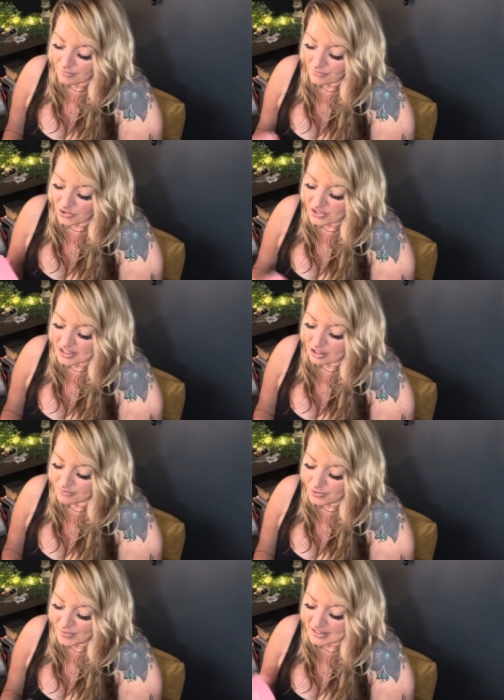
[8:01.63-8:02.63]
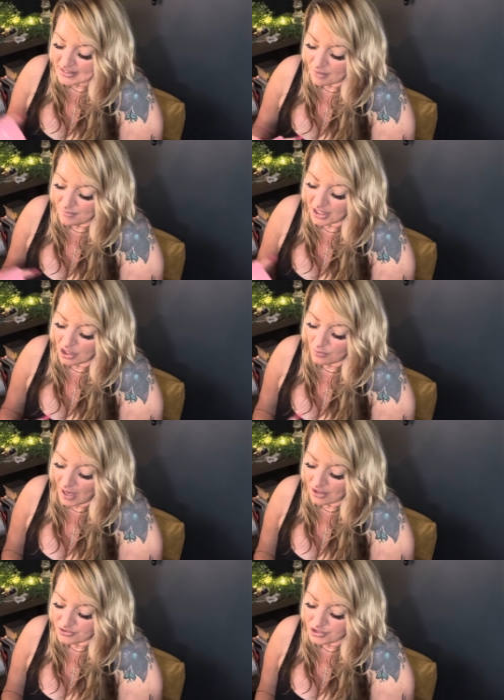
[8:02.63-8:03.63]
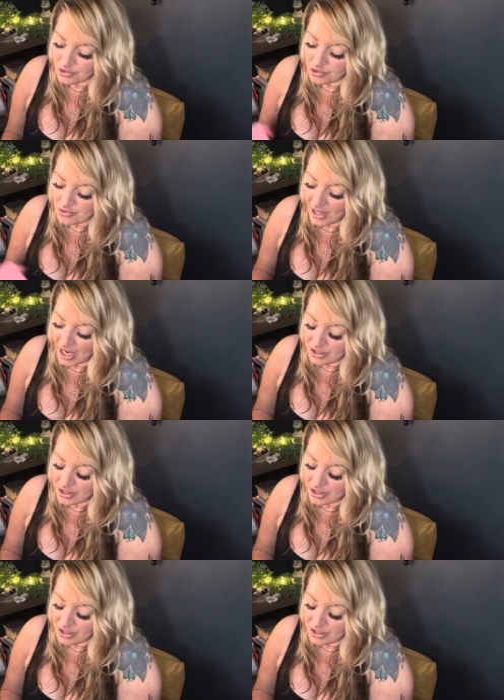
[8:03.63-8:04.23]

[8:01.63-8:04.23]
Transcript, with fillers: there seems to be somebody around you that